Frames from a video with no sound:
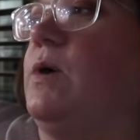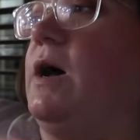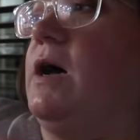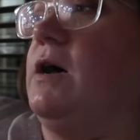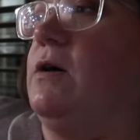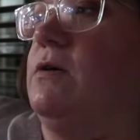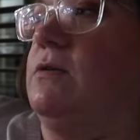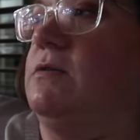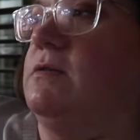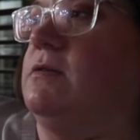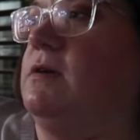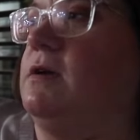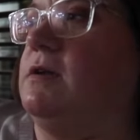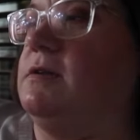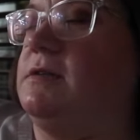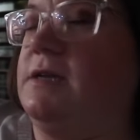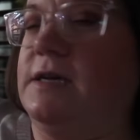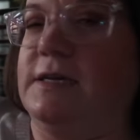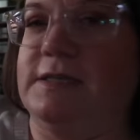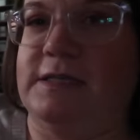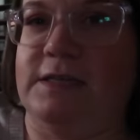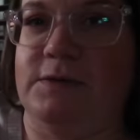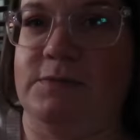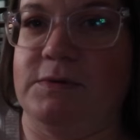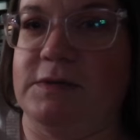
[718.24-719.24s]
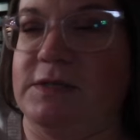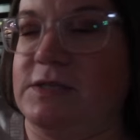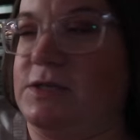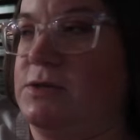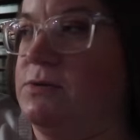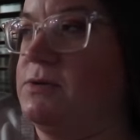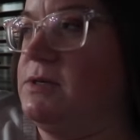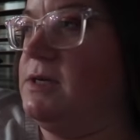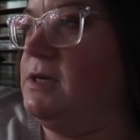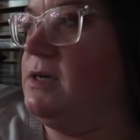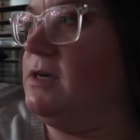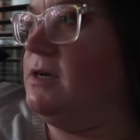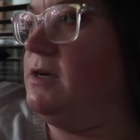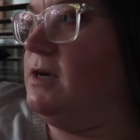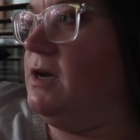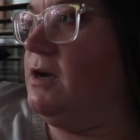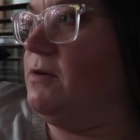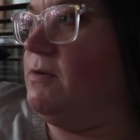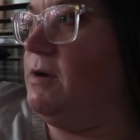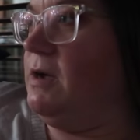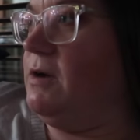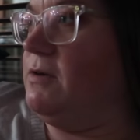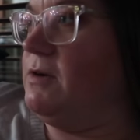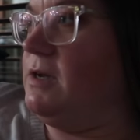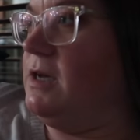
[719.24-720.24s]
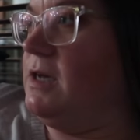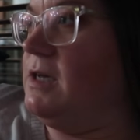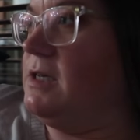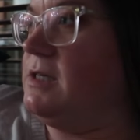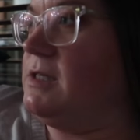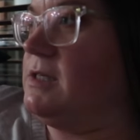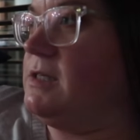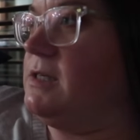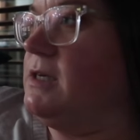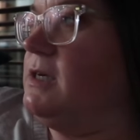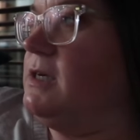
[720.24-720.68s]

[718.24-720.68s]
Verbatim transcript: well Daisy was doing around us